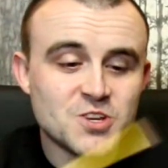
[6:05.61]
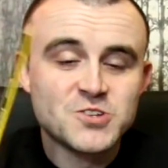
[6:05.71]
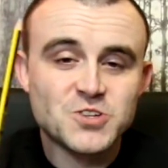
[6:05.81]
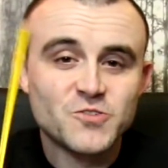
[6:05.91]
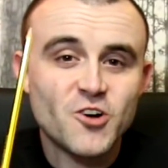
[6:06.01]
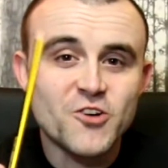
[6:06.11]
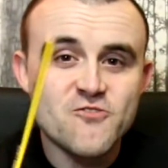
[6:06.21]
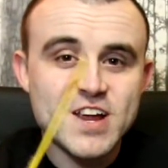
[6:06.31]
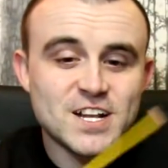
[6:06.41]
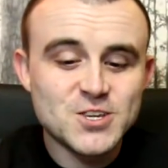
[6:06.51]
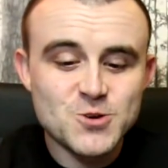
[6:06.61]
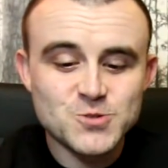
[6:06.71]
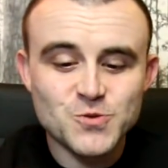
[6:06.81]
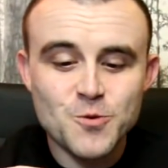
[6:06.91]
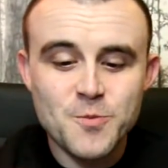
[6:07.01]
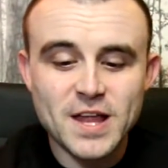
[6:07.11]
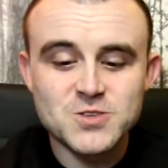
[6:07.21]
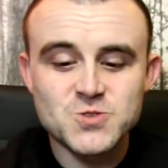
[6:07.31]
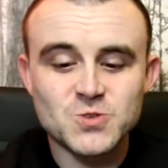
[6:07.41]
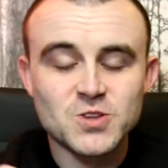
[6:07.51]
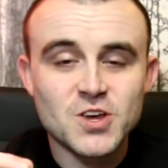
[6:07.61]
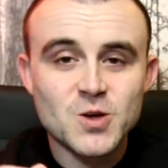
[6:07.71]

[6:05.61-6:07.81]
So you've got a really useful pencil